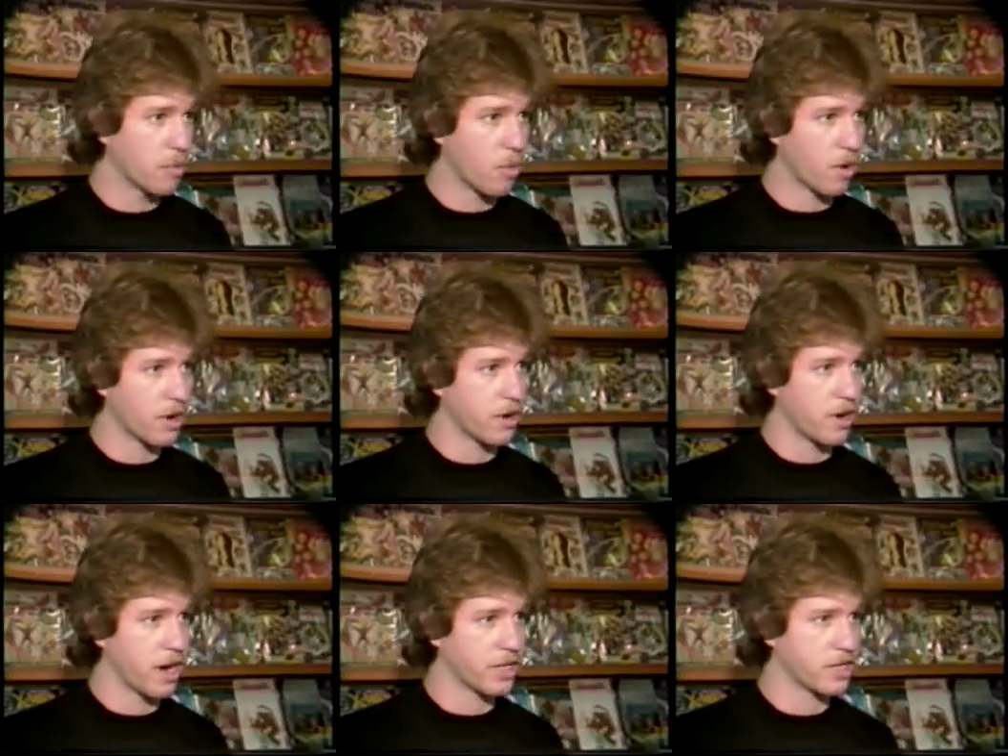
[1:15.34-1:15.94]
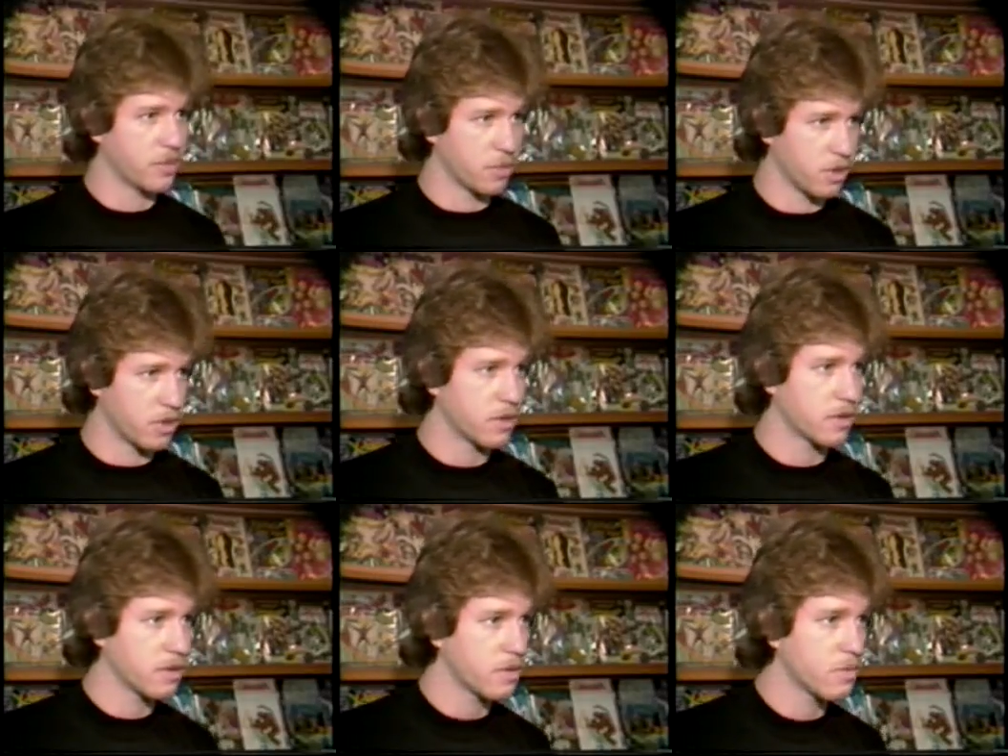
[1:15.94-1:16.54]
There'd be more interaction
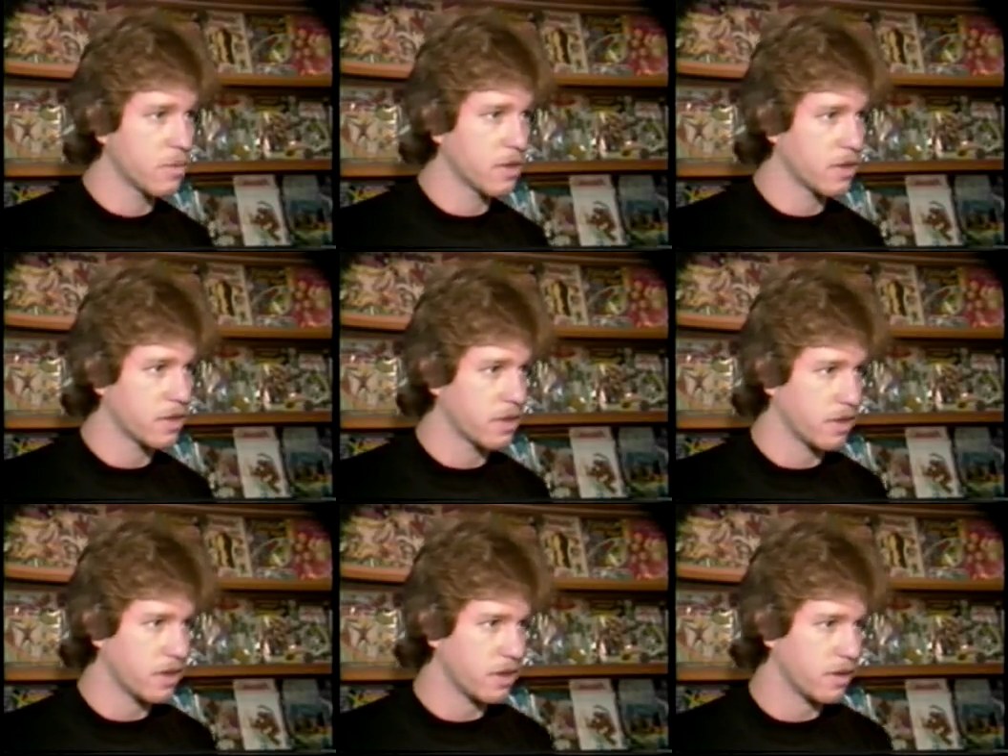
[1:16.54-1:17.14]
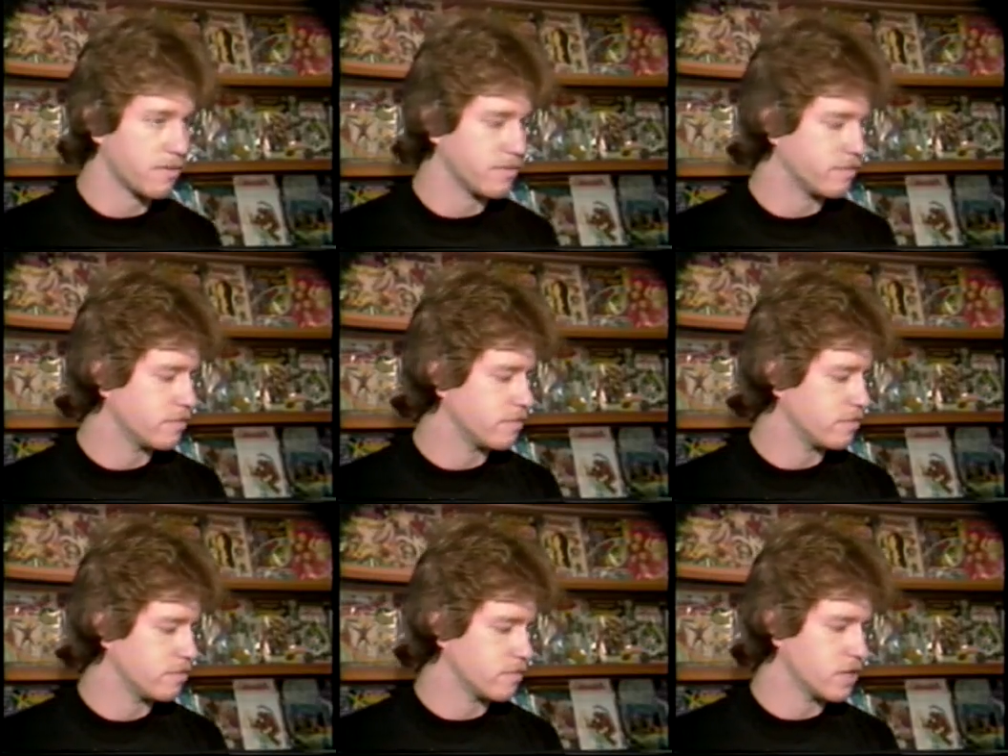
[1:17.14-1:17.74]
with, with um,
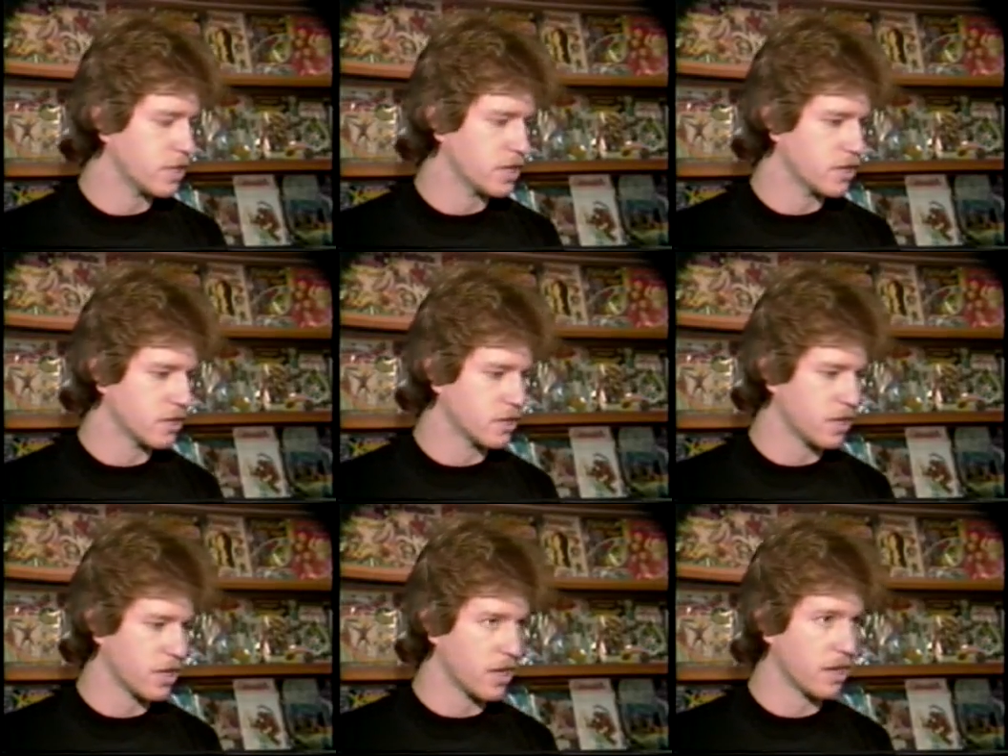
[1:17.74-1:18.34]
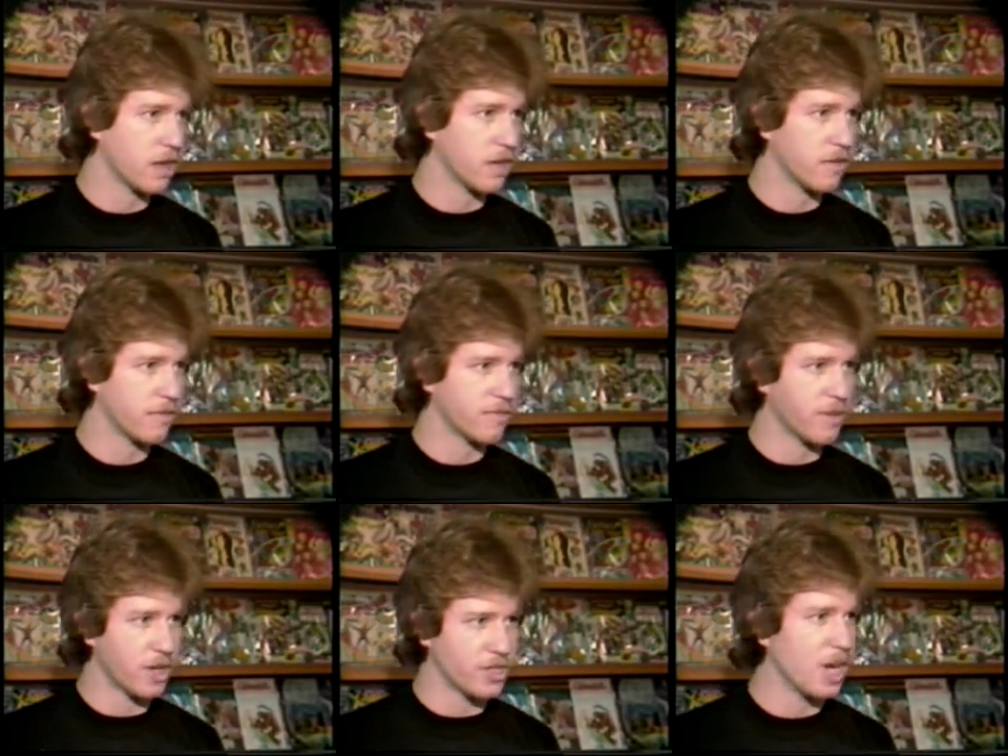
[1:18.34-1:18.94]
his uh,
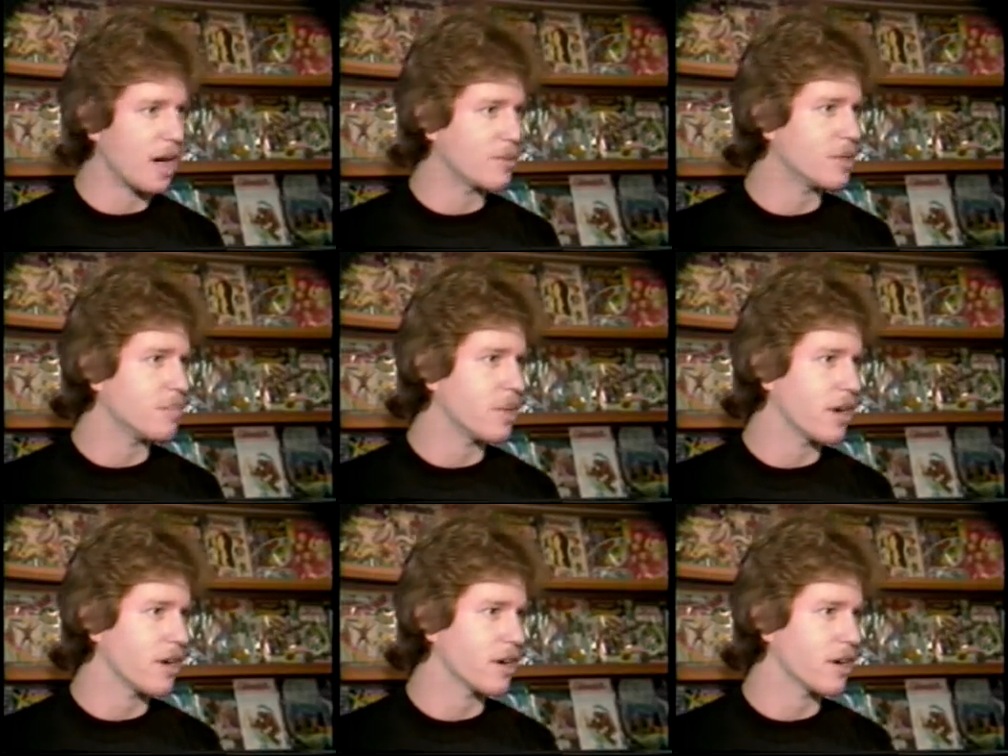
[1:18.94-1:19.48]
adopted